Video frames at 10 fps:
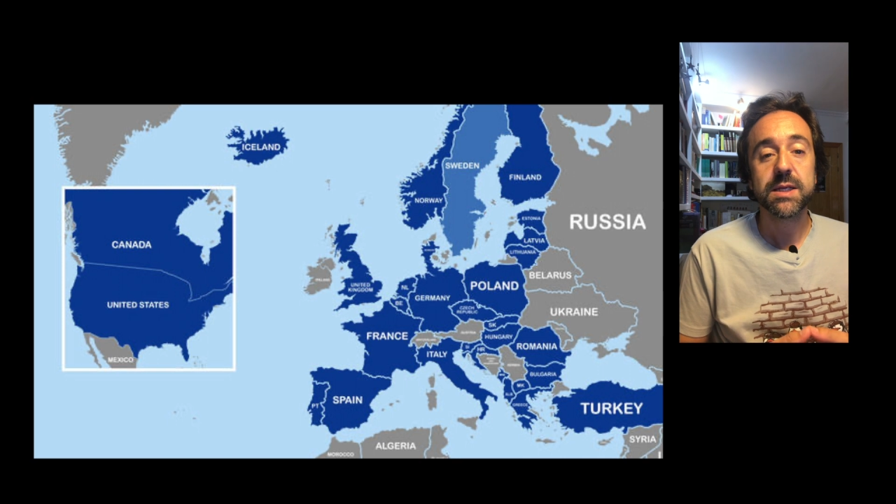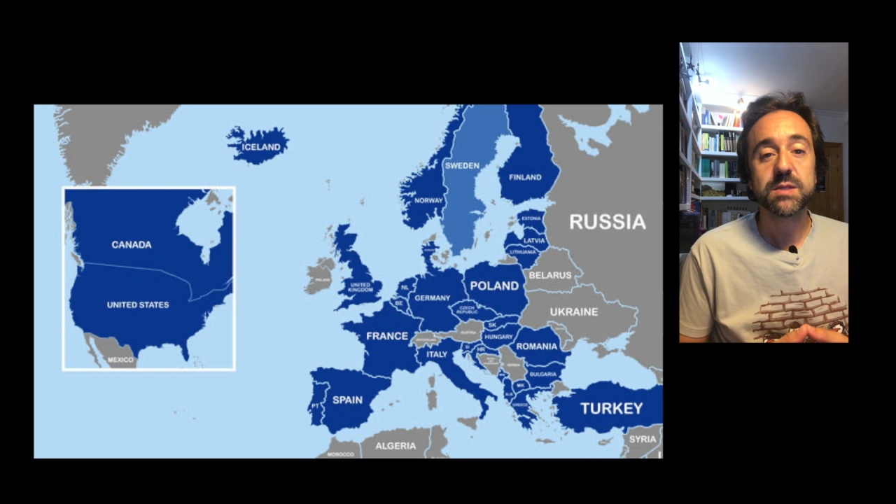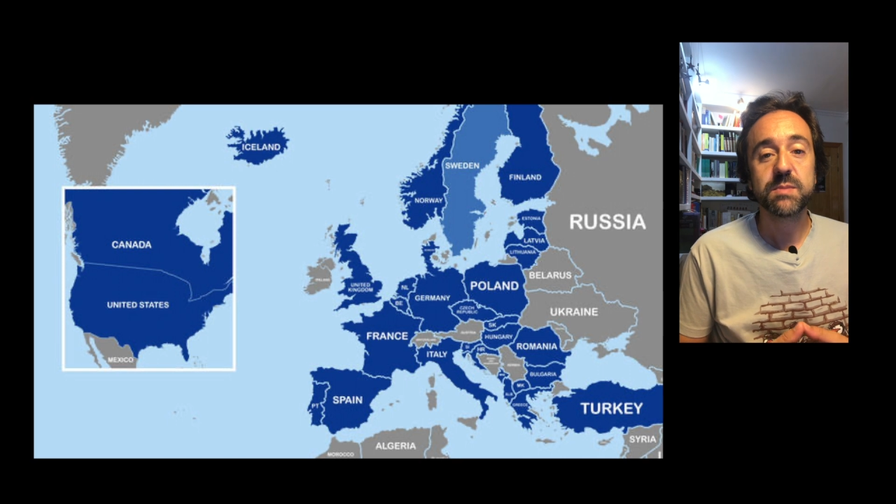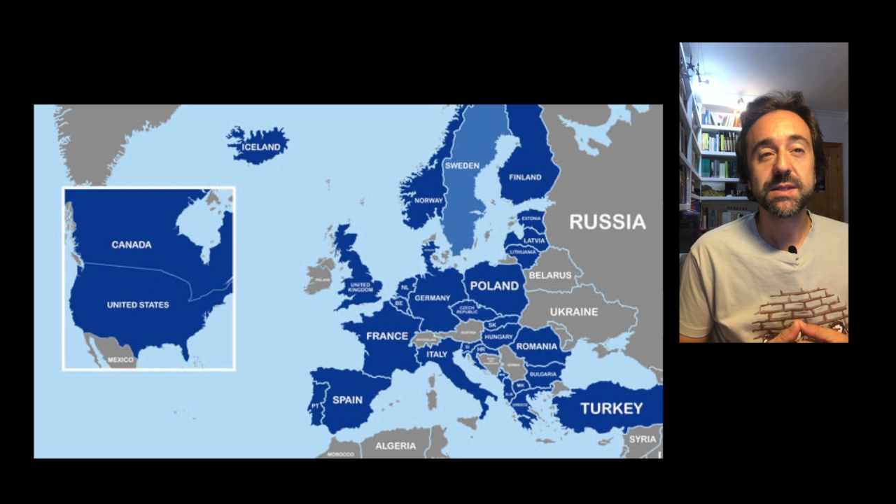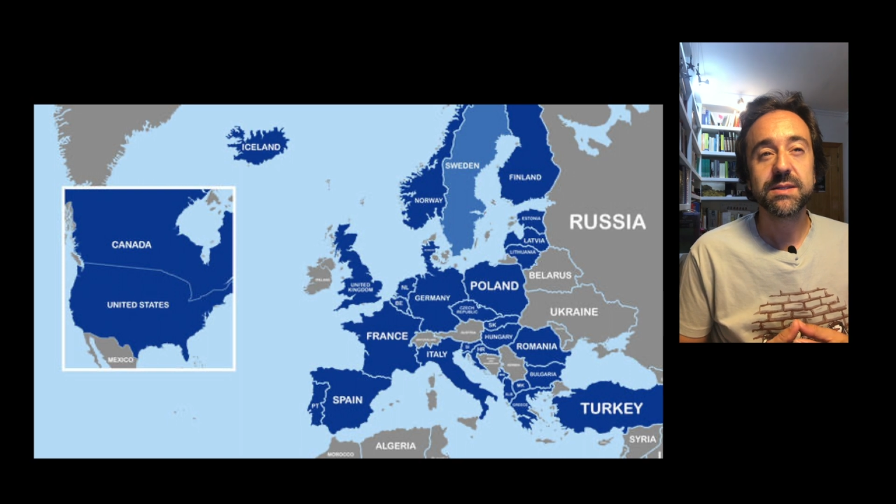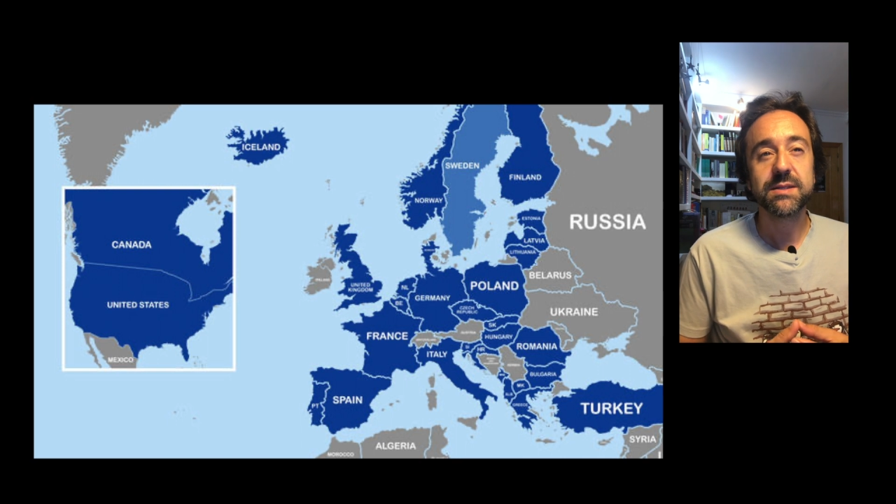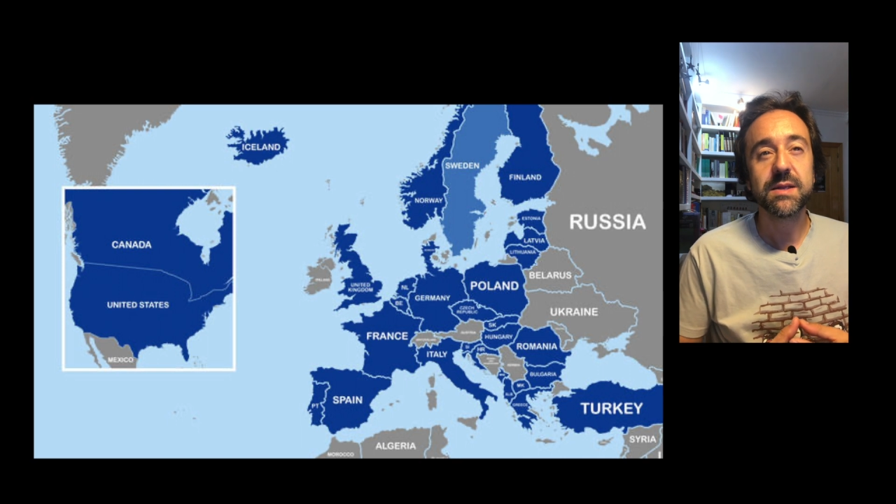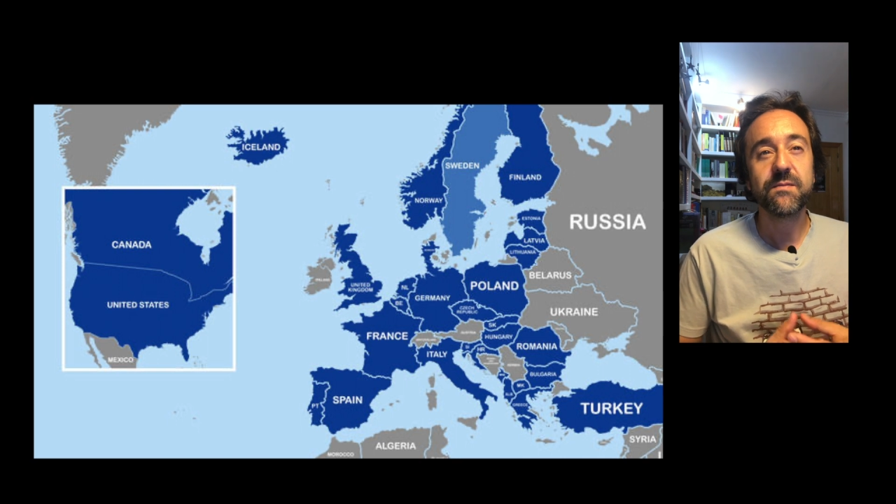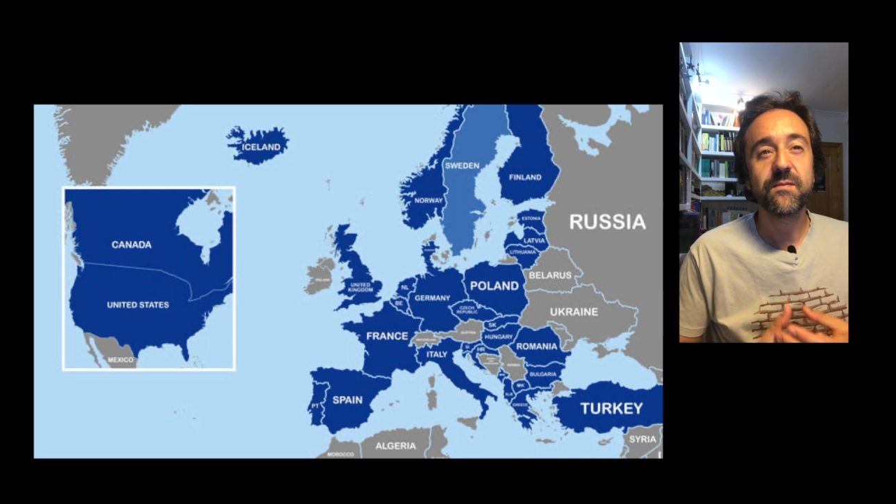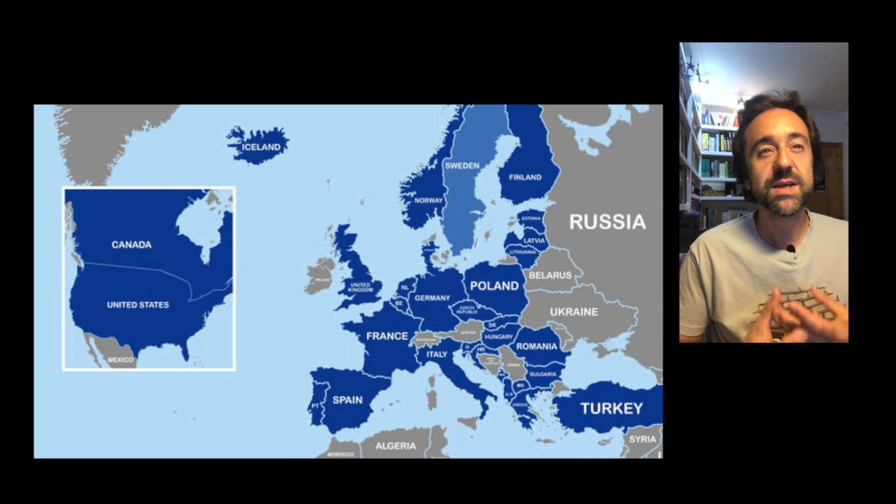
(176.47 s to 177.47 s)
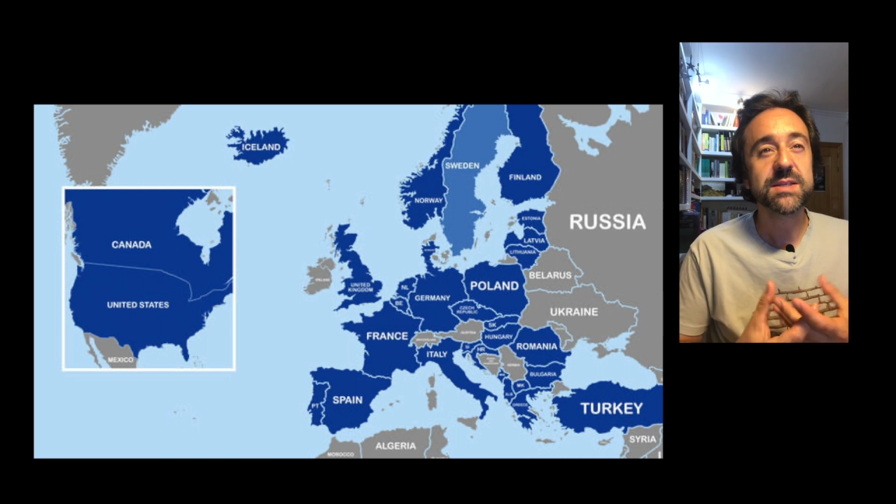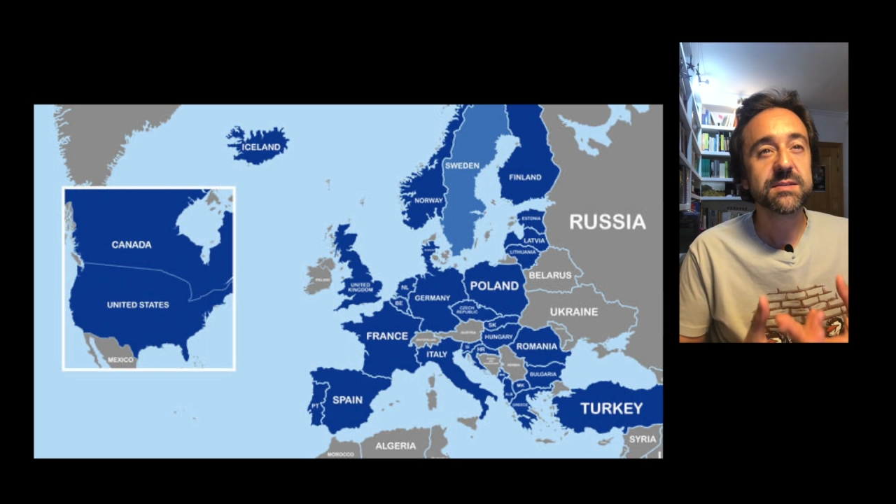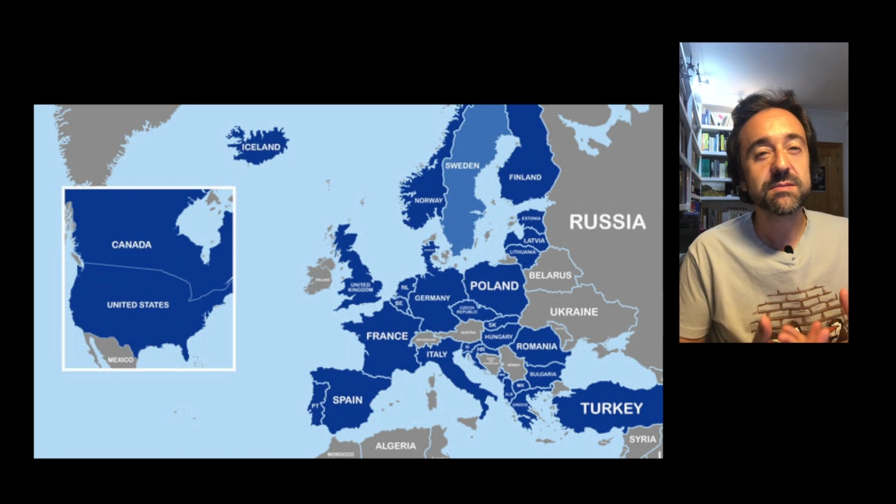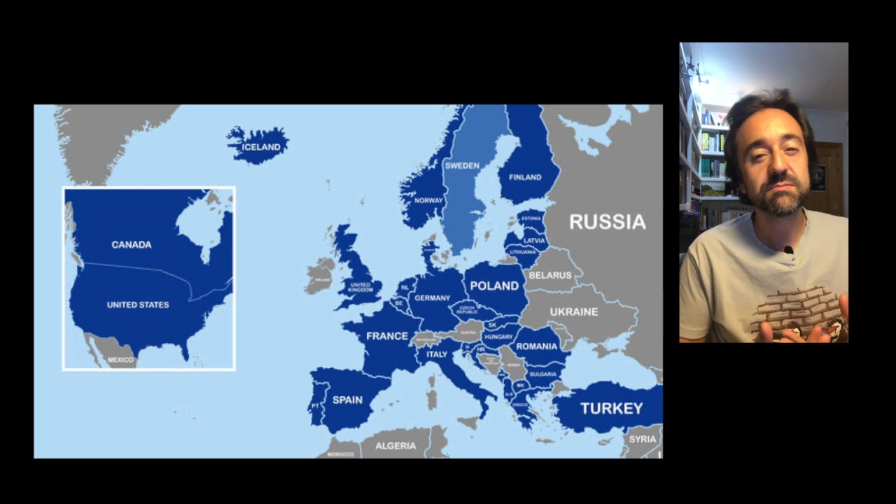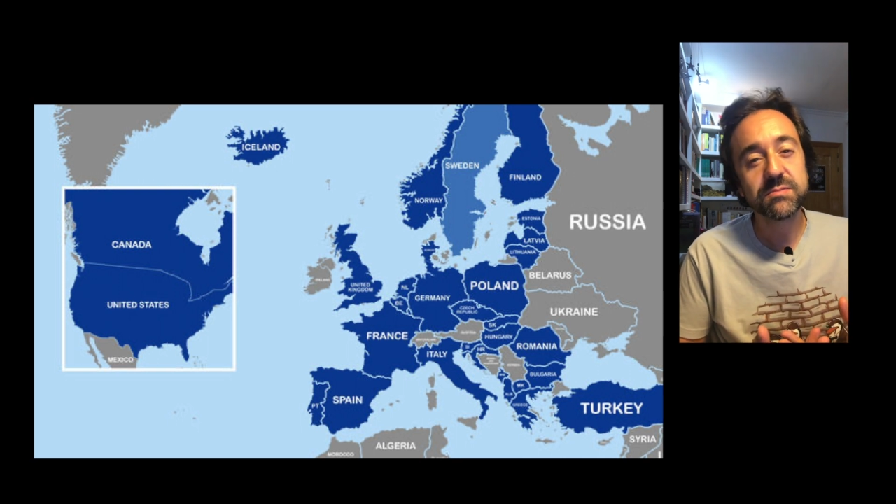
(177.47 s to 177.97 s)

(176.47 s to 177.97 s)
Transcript: Spain didn't invest